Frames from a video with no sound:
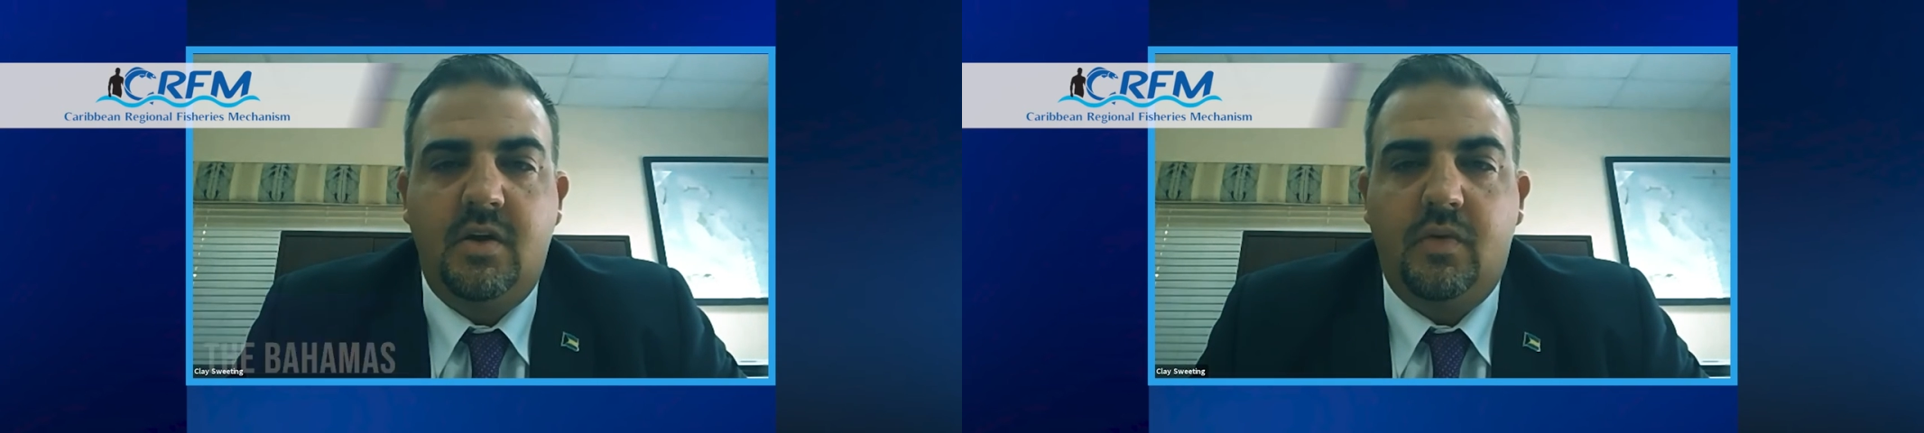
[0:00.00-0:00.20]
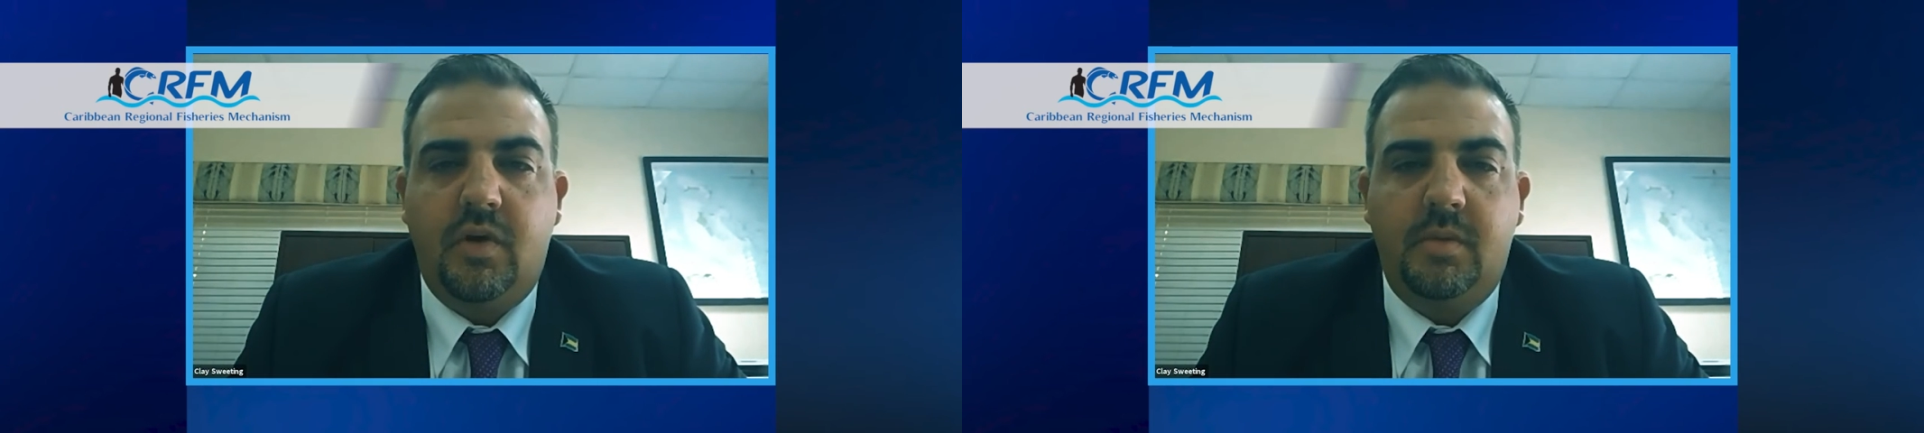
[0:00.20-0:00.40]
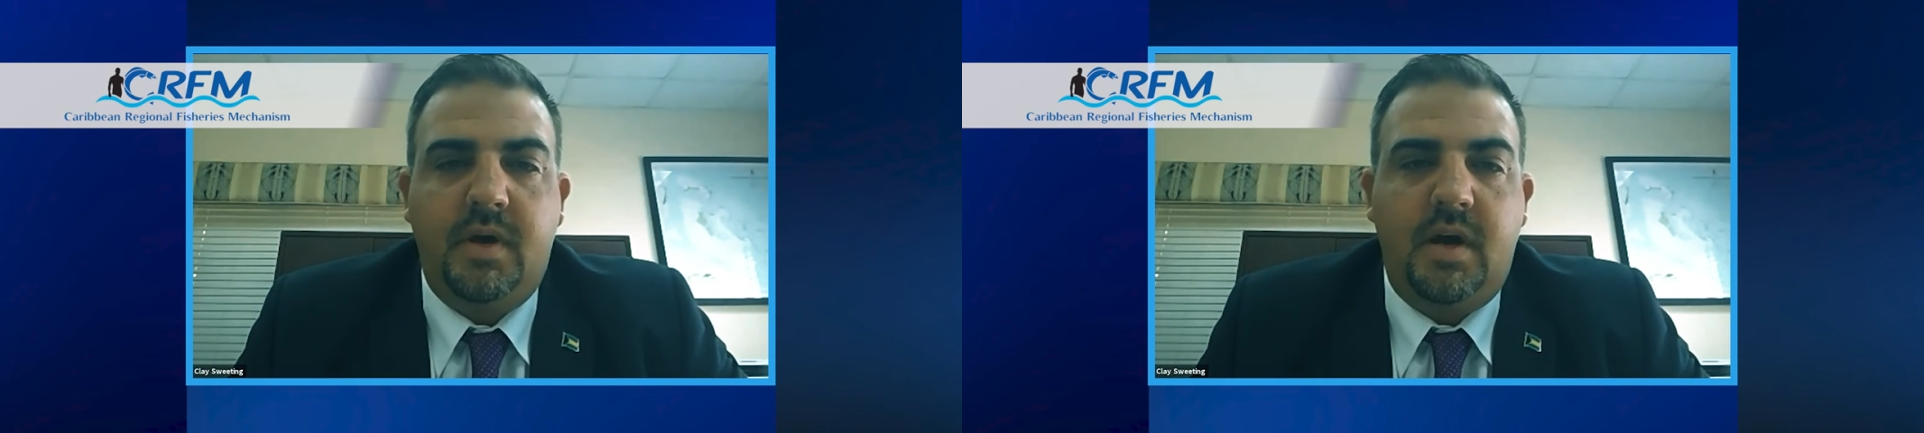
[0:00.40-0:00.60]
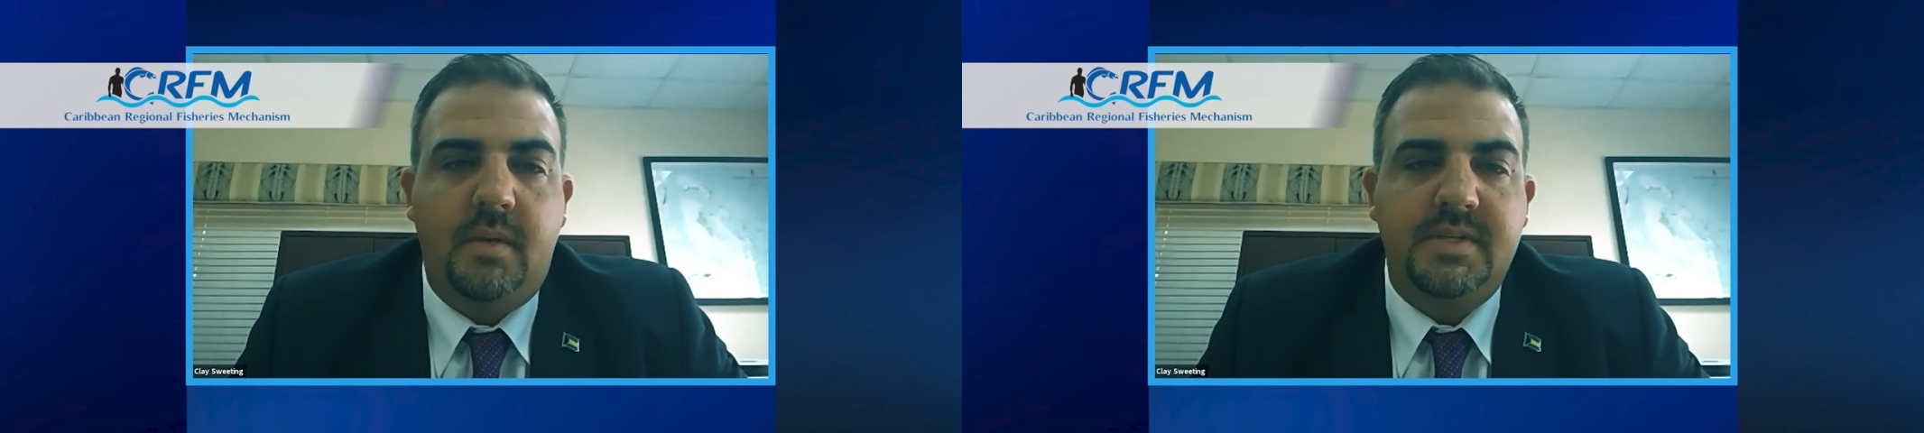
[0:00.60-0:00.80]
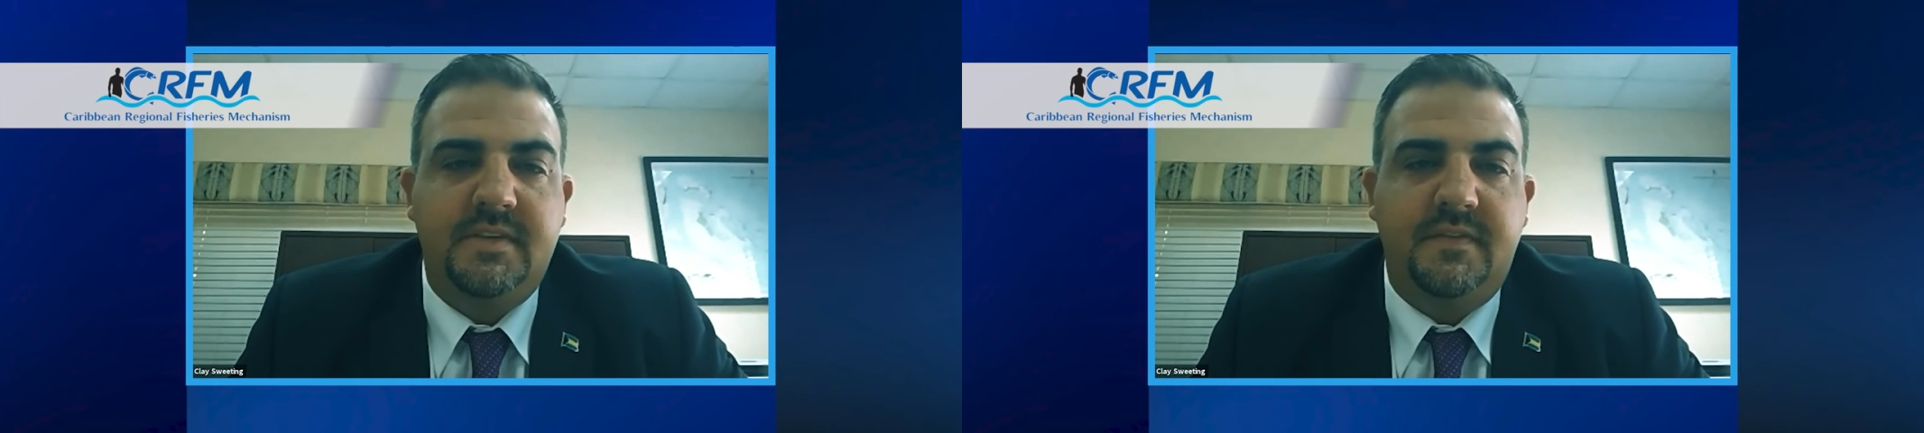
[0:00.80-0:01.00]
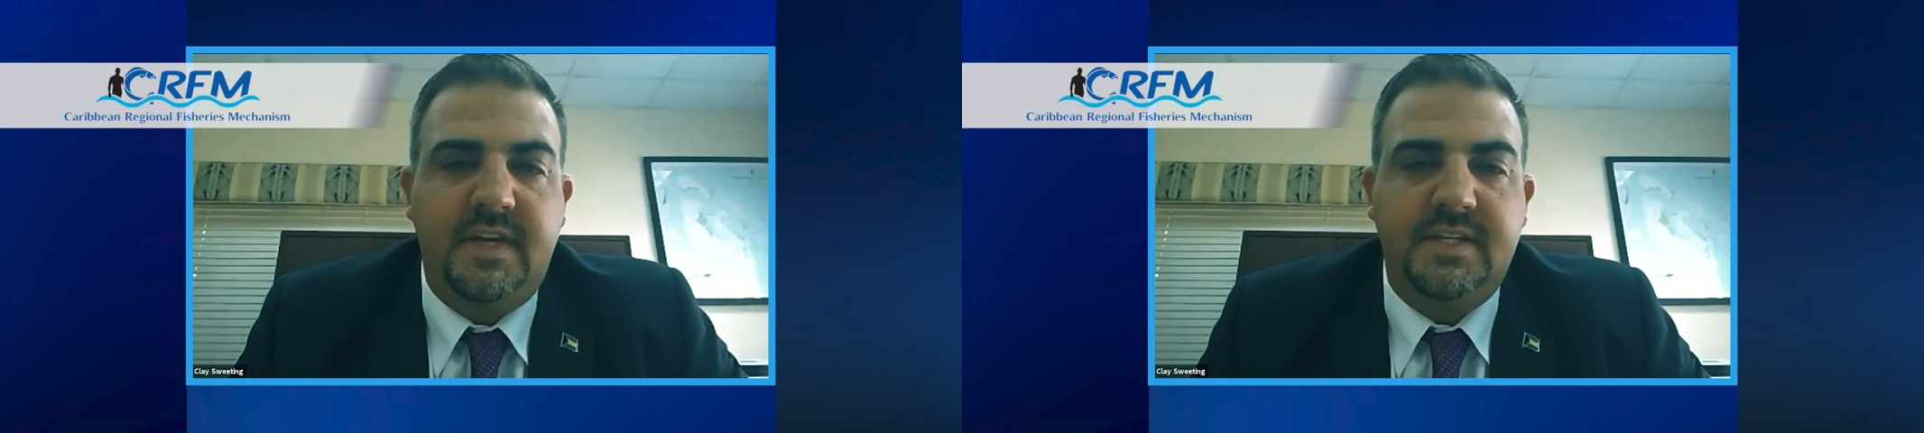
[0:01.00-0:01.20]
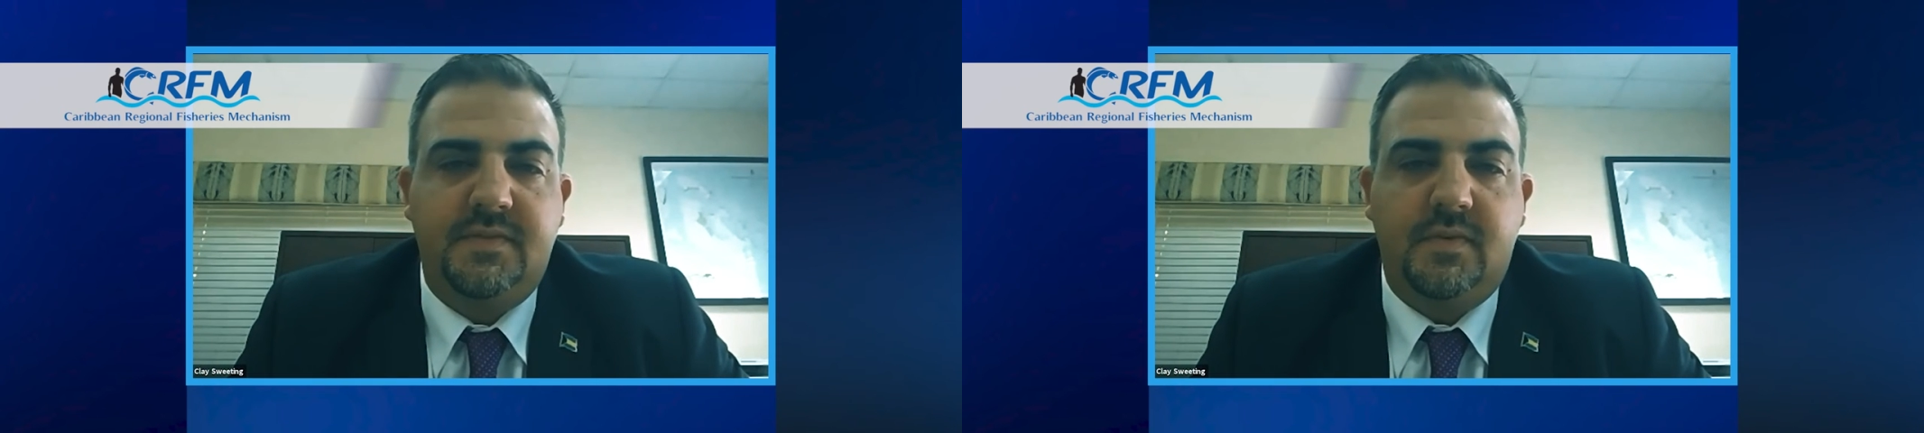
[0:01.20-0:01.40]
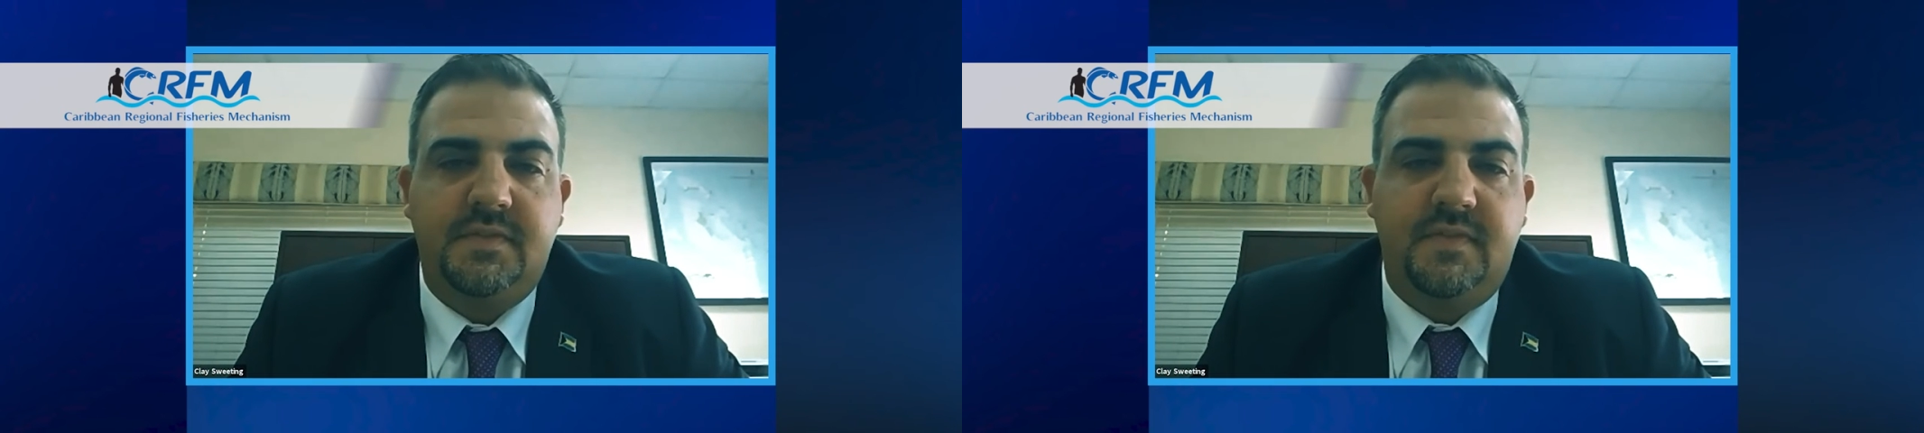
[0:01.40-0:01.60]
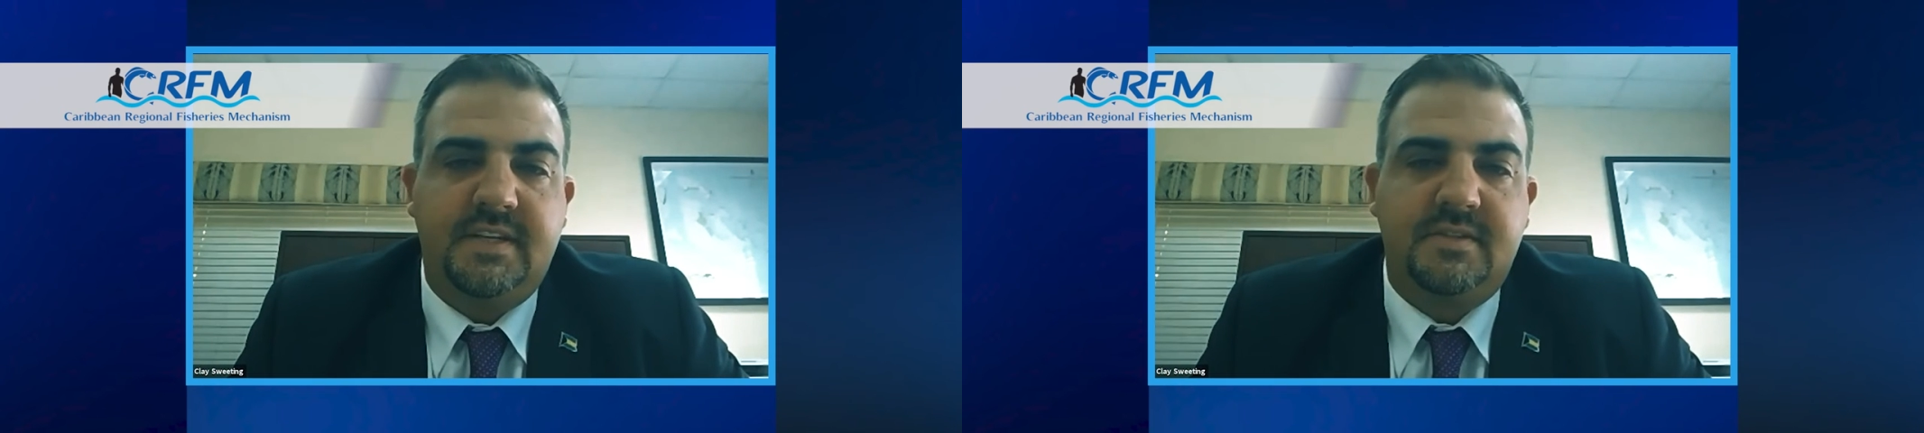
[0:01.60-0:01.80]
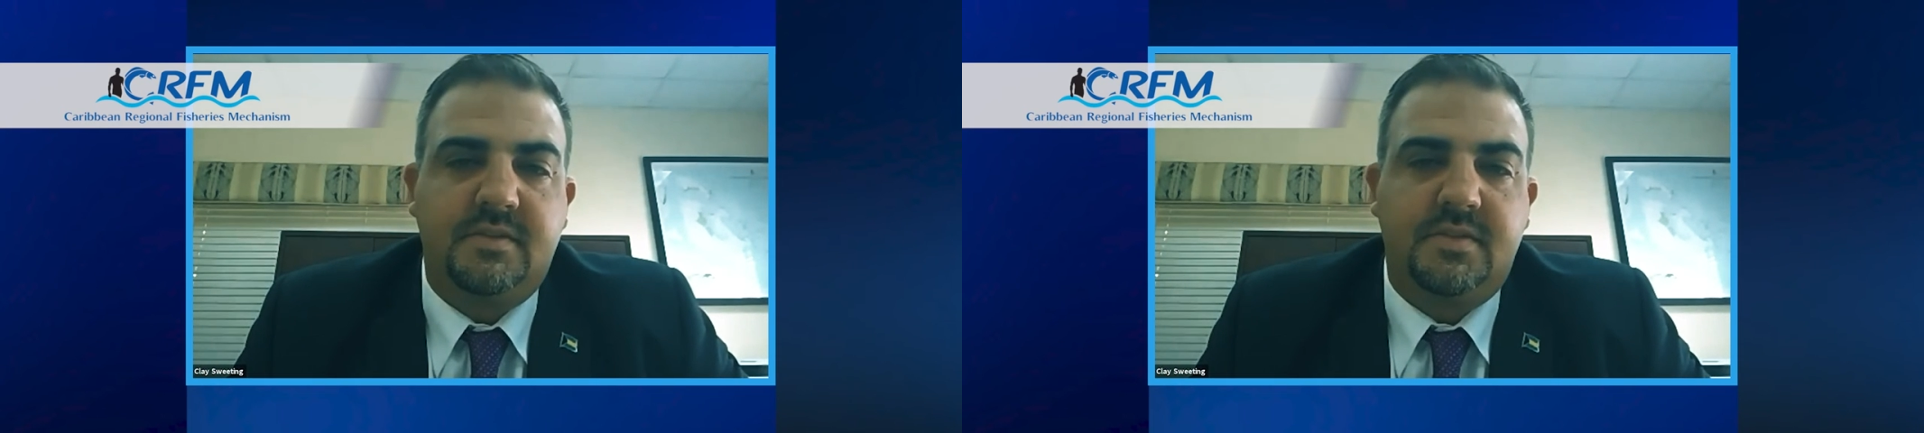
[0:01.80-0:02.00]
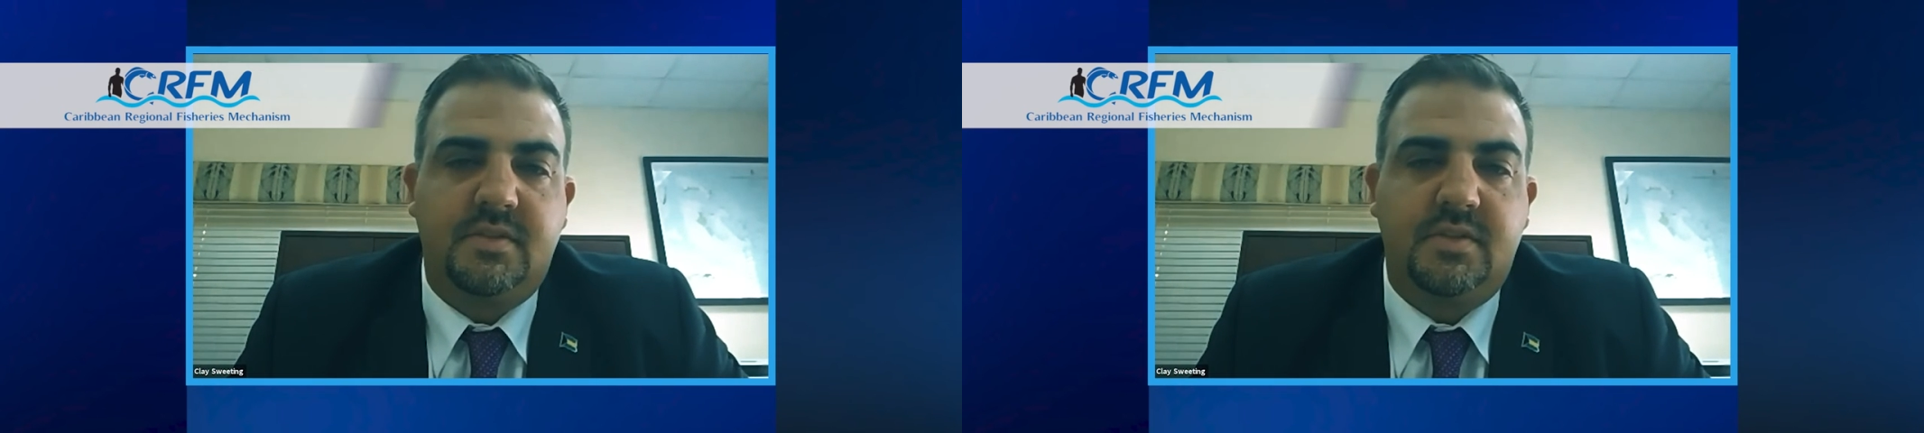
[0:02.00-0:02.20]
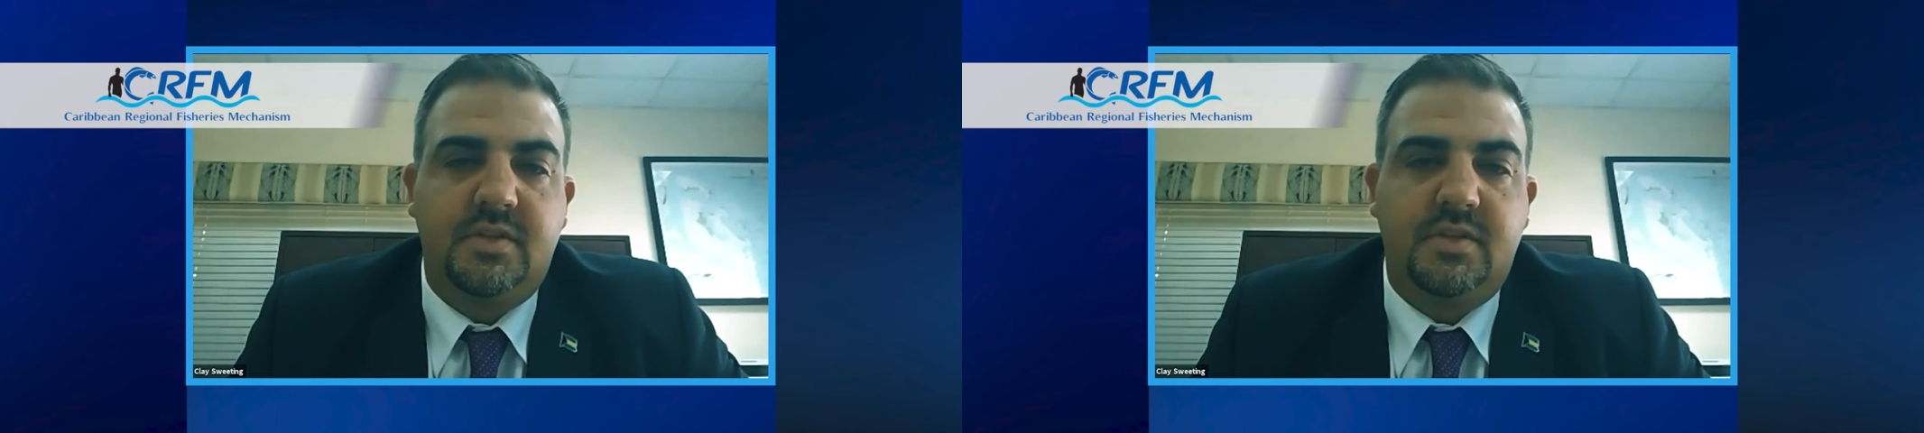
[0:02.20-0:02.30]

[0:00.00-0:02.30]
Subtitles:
Royal Bahamas Defense Force vessels